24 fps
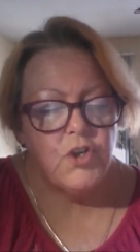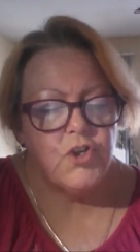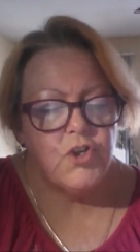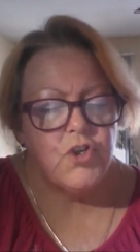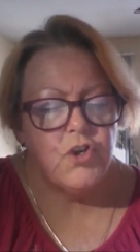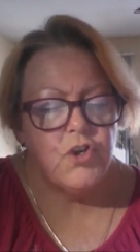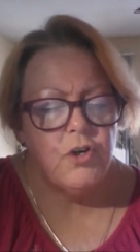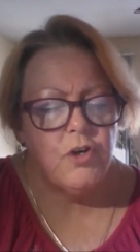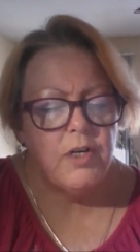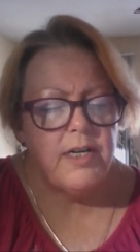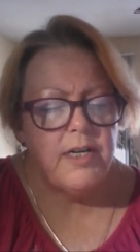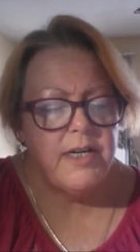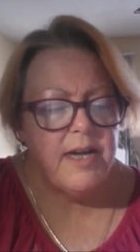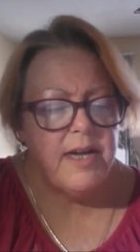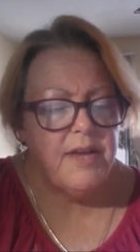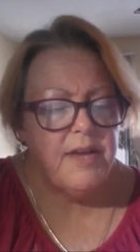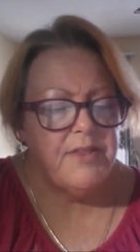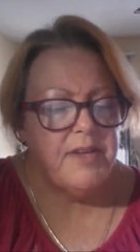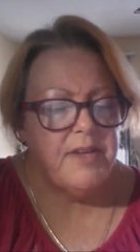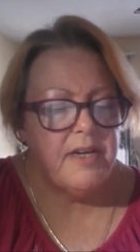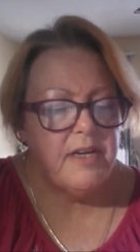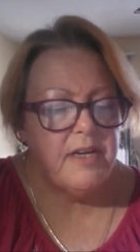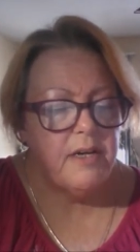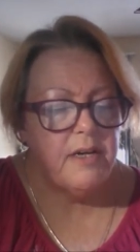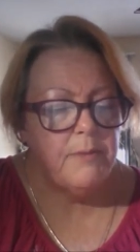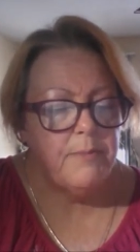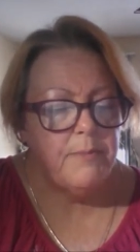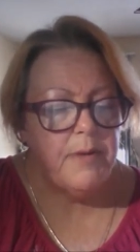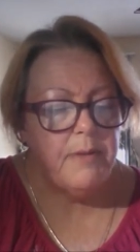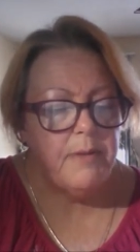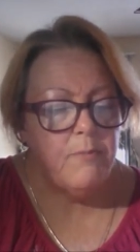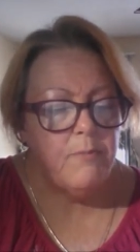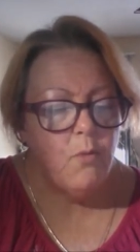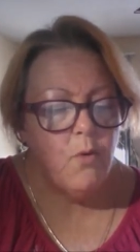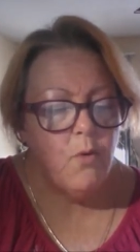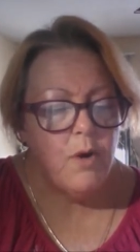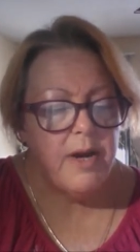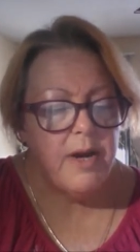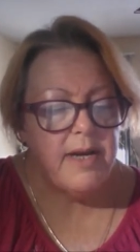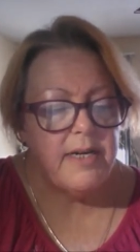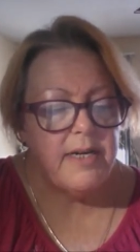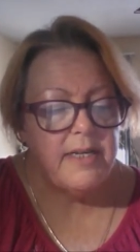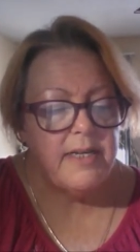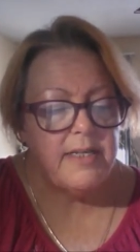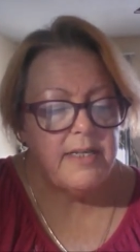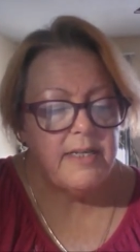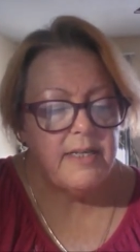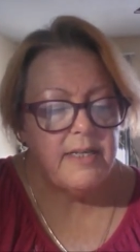Surely nothing could be more
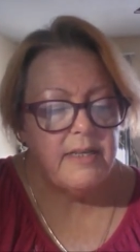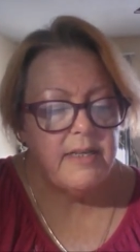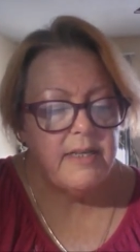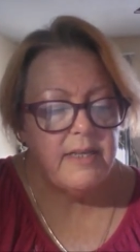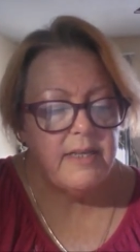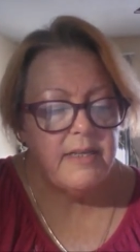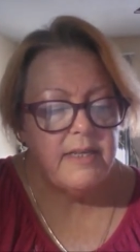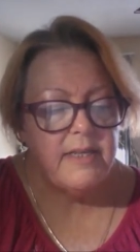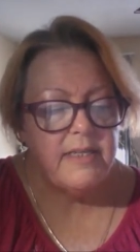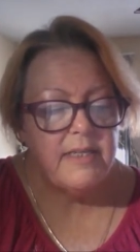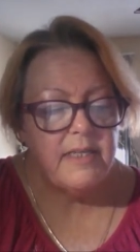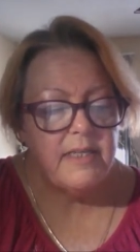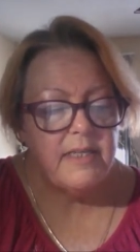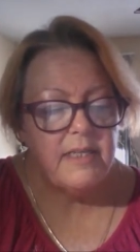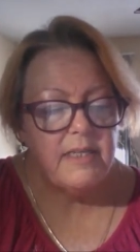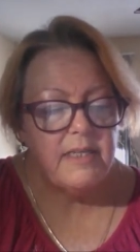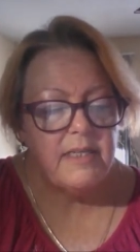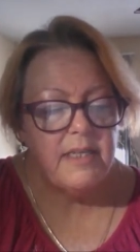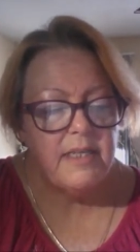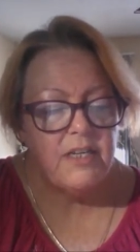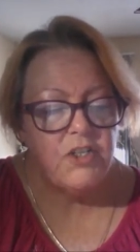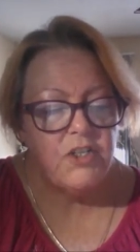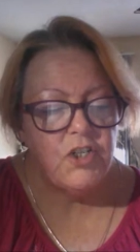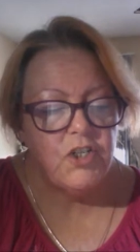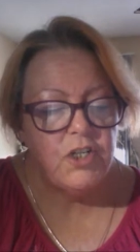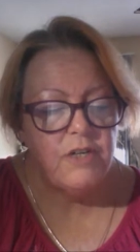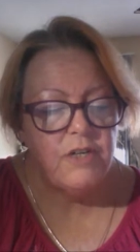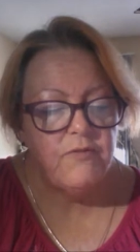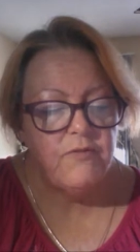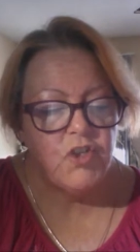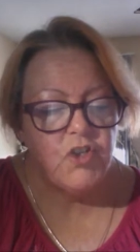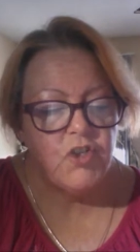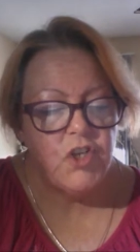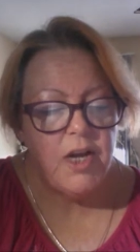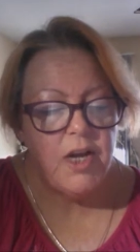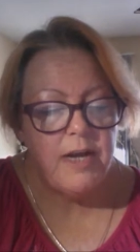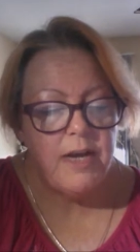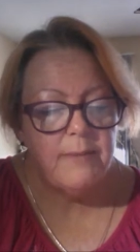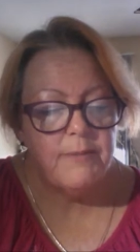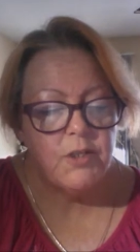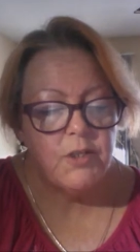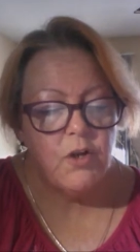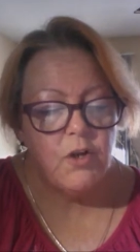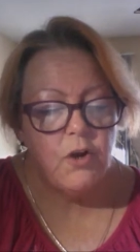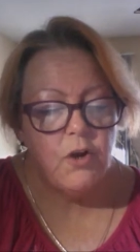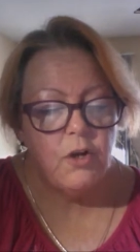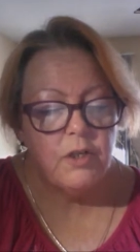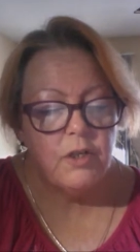innocent than this succession of
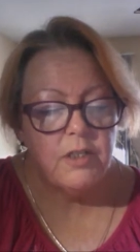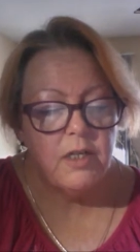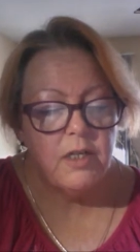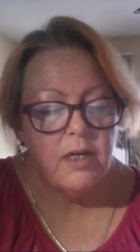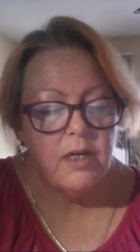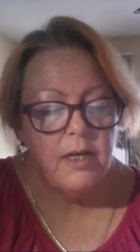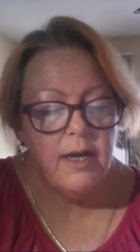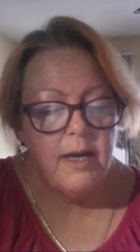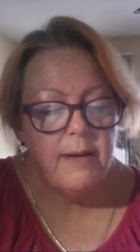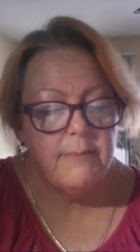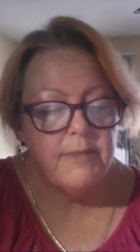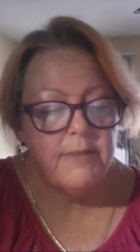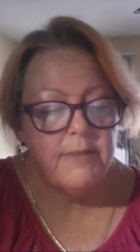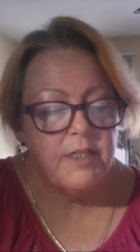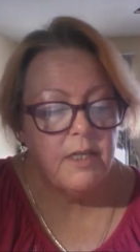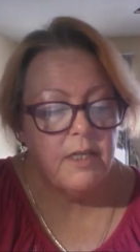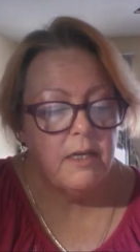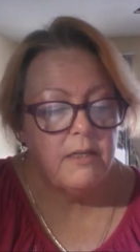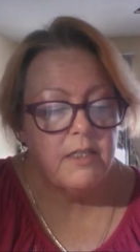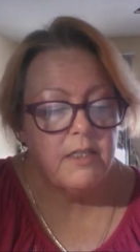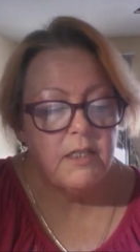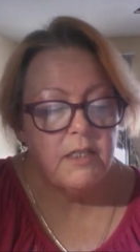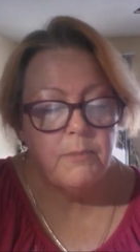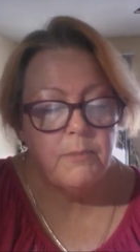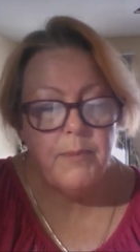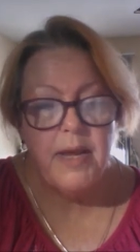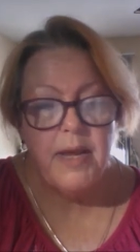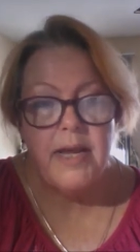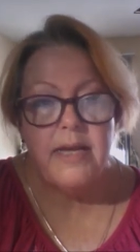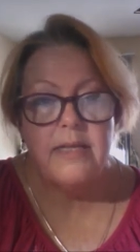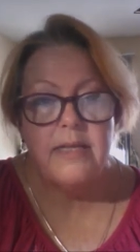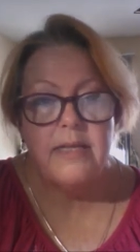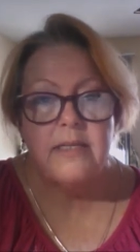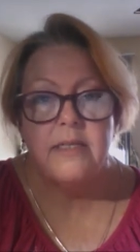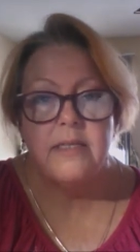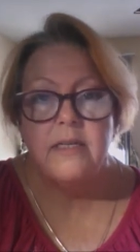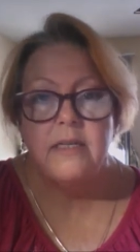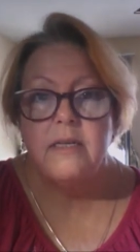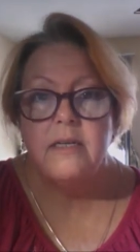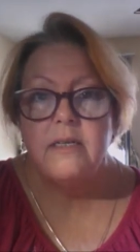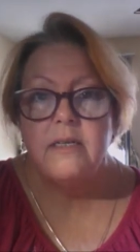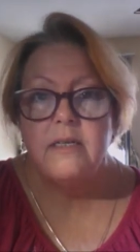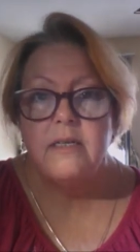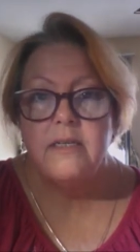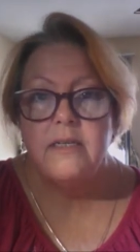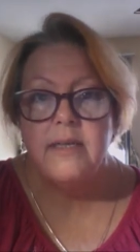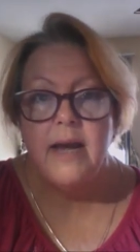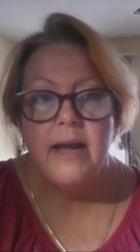shapes called clubs, spades,
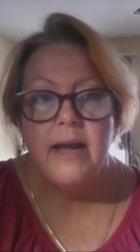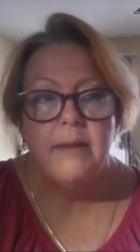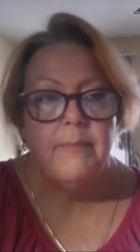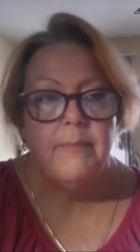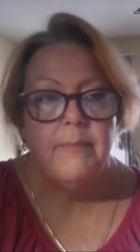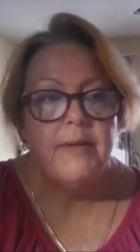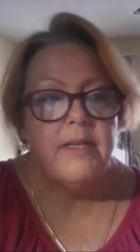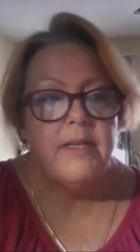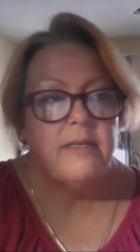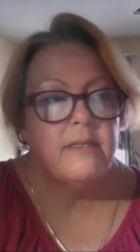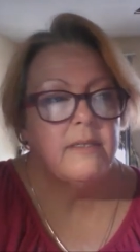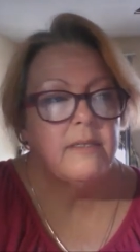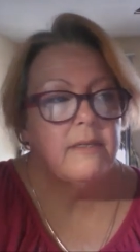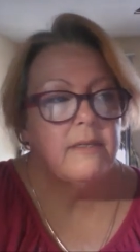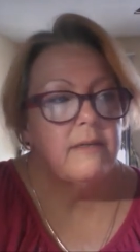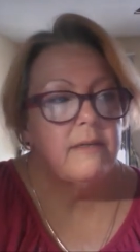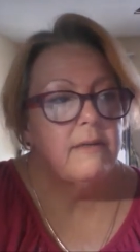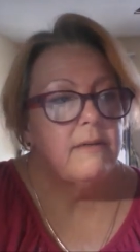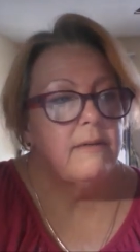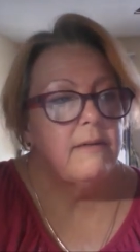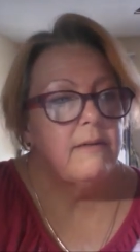diamonds.